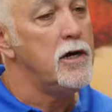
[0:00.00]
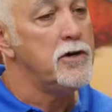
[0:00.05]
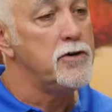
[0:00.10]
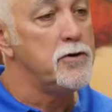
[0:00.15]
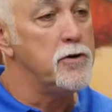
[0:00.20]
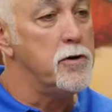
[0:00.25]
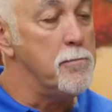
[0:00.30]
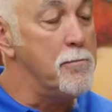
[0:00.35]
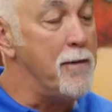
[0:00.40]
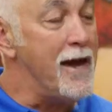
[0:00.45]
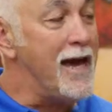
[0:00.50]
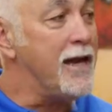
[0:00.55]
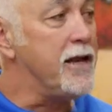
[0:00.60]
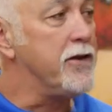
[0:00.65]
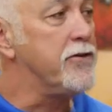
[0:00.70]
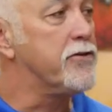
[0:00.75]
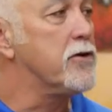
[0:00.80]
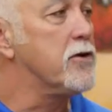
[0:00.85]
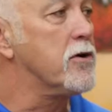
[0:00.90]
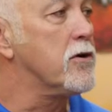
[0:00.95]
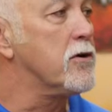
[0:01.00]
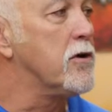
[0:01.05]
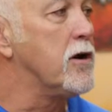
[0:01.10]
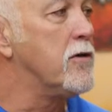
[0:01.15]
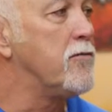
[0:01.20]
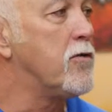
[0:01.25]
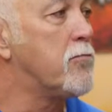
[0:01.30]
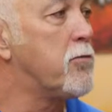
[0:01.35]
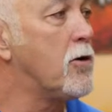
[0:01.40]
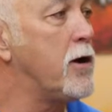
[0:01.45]
to a manager
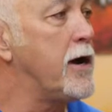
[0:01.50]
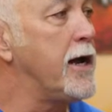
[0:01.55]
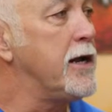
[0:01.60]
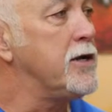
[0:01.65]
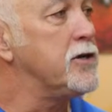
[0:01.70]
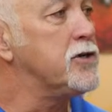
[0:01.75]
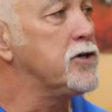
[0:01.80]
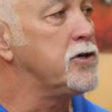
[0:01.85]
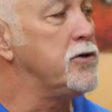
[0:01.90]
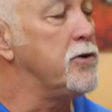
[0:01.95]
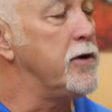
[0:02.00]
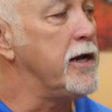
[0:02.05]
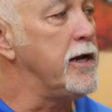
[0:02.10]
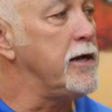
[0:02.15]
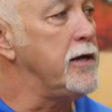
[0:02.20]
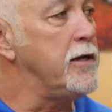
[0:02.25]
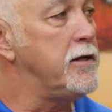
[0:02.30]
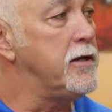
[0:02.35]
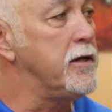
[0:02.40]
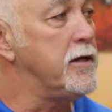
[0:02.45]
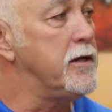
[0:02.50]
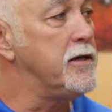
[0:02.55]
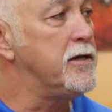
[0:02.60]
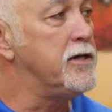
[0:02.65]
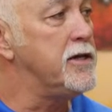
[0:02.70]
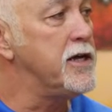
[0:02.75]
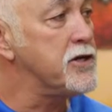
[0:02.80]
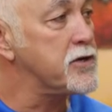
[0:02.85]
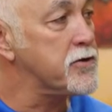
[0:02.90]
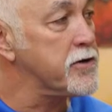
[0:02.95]
of a branch, to a
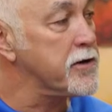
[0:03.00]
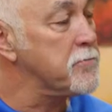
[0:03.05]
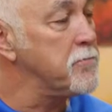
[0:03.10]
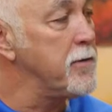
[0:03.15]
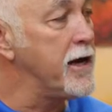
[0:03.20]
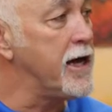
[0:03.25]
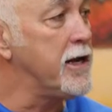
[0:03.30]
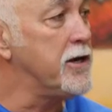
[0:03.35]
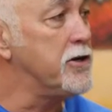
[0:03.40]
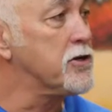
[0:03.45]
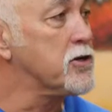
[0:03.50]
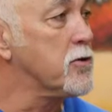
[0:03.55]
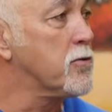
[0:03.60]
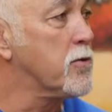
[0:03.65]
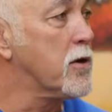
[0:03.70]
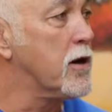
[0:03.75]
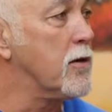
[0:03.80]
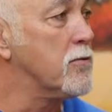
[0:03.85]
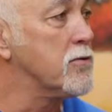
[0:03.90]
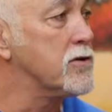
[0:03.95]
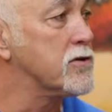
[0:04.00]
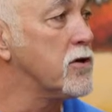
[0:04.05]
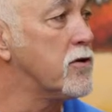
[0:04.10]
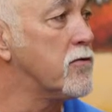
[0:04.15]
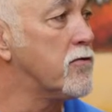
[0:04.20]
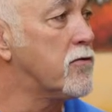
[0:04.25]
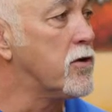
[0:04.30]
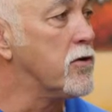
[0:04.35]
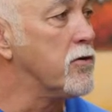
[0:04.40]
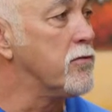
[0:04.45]
district manager where I was
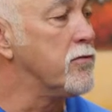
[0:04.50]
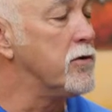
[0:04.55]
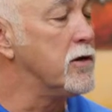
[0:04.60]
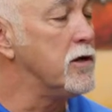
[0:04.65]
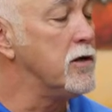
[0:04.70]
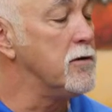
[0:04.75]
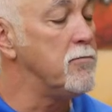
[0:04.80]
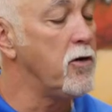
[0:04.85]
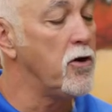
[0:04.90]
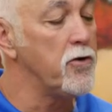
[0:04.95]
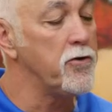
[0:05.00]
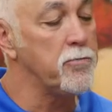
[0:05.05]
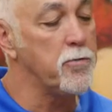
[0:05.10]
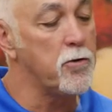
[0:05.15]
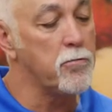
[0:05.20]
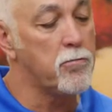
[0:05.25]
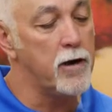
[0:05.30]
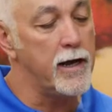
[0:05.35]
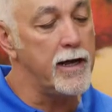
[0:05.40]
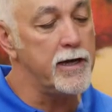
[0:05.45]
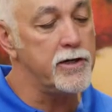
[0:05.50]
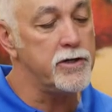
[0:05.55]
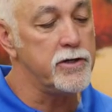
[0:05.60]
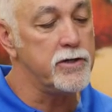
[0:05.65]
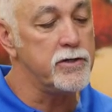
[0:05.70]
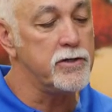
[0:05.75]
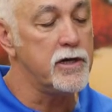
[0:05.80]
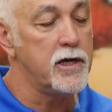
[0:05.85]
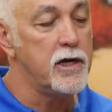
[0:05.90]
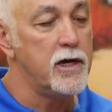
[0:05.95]
over multiple
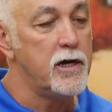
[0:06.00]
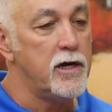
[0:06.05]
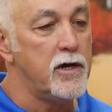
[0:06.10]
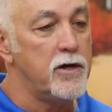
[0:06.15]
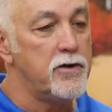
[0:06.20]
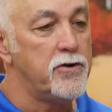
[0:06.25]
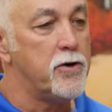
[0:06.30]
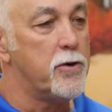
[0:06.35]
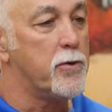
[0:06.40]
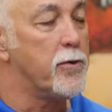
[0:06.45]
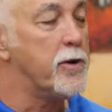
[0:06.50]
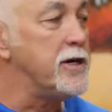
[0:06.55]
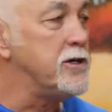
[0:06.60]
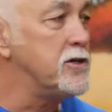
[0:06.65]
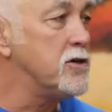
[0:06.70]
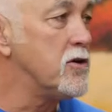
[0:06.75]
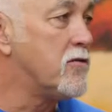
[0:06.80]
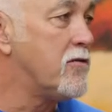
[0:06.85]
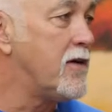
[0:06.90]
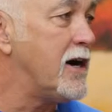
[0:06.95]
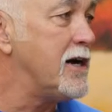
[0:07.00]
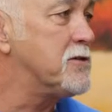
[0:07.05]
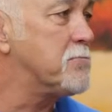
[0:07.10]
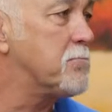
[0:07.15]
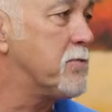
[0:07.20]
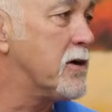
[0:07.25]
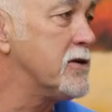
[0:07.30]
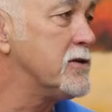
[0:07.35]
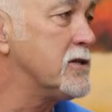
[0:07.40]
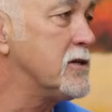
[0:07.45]
branches, to a regional vice
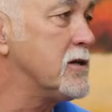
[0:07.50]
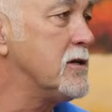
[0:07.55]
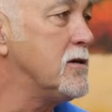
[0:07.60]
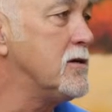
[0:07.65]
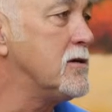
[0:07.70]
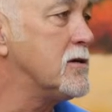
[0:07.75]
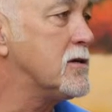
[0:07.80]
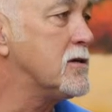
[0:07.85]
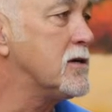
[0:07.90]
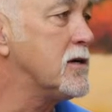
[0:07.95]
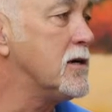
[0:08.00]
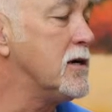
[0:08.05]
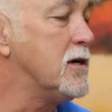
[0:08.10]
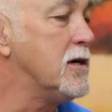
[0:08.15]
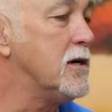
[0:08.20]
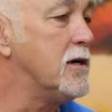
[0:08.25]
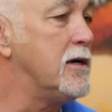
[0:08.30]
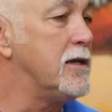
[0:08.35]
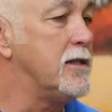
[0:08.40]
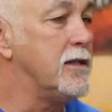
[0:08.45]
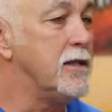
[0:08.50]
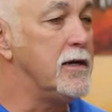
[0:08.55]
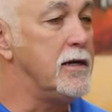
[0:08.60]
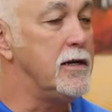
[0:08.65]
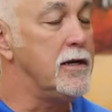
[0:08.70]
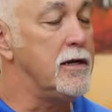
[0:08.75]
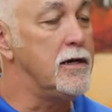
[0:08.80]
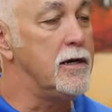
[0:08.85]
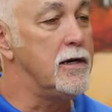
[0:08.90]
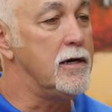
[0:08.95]
president, and
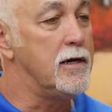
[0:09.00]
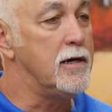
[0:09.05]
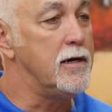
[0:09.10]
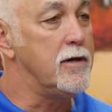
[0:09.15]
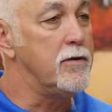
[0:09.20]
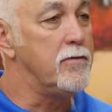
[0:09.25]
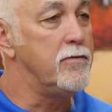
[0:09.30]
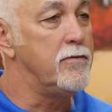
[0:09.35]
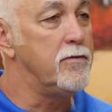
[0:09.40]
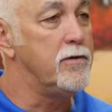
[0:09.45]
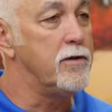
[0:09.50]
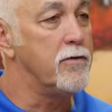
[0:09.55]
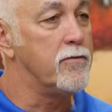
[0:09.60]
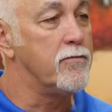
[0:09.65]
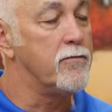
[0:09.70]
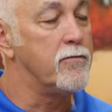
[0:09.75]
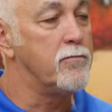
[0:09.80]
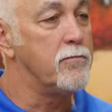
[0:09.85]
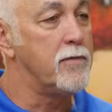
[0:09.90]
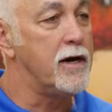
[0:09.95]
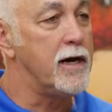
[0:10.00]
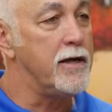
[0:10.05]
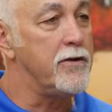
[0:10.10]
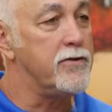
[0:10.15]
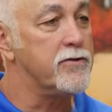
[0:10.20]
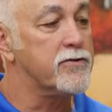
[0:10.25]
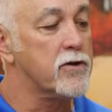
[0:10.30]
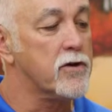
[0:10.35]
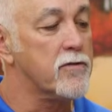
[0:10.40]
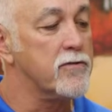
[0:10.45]
then my
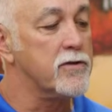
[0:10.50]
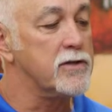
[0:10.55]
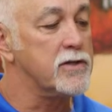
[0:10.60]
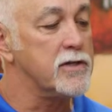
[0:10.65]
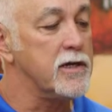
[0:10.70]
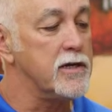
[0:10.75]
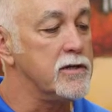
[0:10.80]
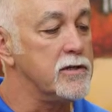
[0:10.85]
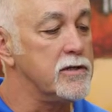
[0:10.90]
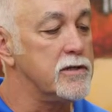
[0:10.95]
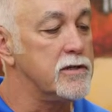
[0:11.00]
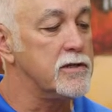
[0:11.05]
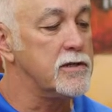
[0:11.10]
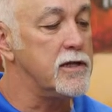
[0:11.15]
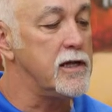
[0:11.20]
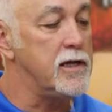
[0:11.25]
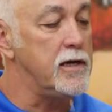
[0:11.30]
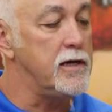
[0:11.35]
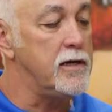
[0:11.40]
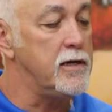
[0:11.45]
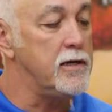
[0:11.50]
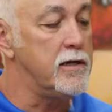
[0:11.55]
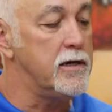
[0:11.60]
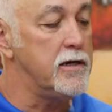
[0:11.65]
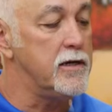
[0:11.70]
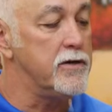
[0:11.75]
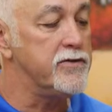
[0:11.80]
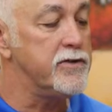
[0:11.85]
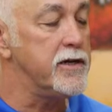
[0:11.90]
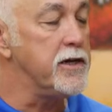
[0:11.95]
service as
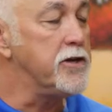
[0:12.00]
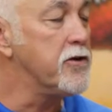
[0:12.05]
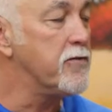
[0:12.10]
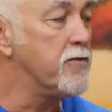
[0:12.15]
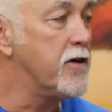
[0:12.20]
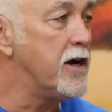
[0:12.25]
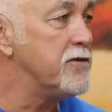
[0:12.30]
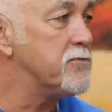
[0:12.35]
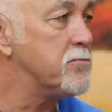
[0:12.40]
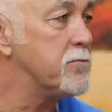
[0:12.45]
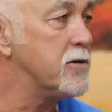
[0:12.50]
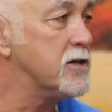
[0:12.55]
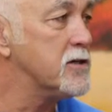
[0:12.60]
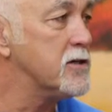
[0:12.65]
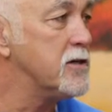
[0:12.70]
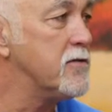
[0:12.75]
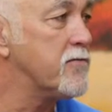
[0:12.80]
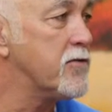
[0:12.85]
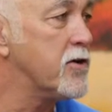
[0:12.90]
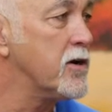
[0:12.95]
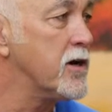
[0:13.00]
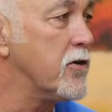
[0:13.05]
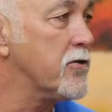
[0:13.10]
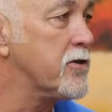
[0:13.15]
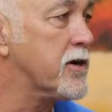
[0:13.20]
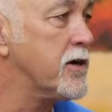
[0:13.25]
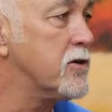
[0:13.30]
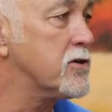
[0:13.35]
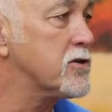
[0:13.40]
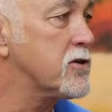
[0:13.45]
the senior vice president for
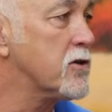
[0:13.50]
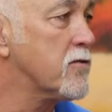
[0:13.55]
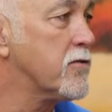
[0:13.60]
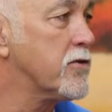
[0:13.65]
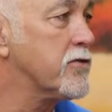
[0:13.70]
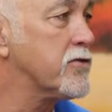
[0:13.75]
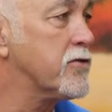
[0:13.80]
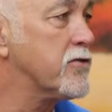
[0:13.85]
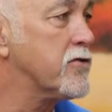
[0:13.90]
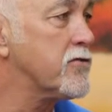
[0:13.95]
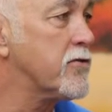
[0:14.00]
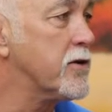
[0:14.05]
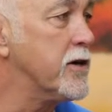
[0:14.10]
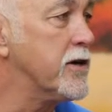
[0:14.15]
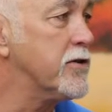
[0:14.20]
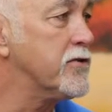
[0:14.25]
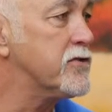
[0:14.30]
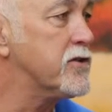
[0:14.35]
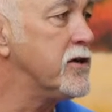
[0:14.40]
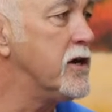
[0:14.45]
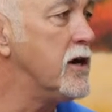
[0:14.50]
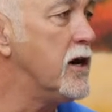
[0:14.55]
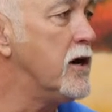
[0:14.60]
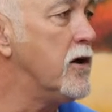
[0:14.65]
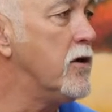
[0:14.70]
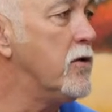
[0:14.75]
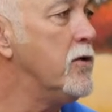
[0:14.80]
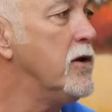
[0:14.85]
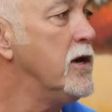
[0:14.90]
healthcare services for NCO